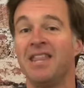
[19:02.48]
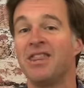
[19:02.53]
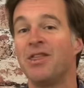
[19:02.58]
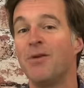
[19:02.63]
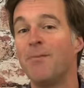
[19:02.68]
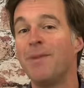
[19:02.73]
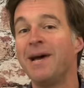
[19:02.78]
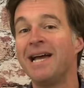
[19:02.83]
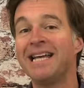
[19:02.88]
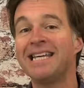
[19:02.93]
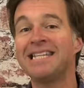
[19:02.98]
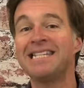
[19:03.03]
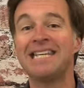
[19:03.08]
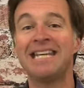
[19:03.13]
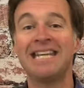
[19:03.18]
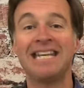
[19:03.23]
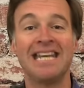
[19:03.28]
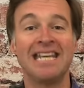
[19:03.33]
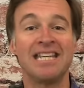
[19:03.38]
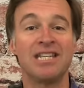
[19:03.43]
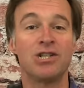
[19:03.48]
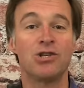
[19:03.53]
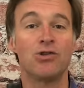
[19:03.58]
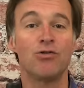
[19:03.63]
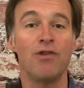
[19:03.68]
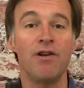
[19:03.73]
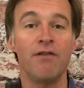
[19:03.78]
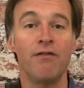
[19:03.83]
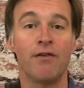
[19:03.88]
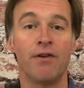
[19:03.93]
The magazine is
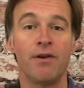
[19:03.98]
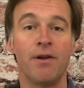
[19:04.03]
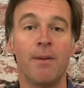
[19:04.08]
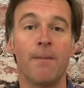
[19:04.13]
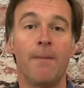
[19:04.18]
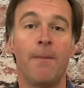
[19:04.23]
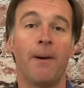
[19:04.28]
driven